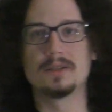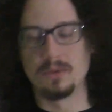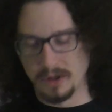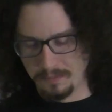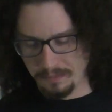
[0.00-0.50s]
All
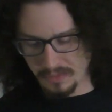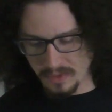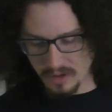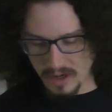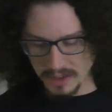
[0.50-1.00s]
right, so
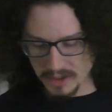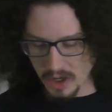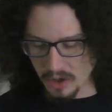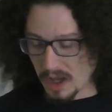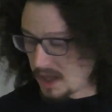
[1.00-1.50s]

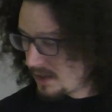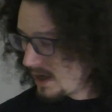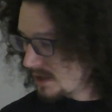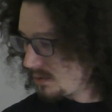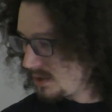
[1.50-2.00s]
hopefully
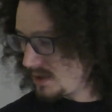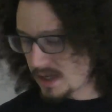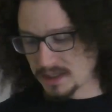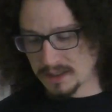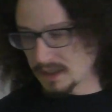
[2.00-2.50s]
we
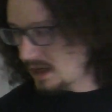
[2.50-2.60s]
got that,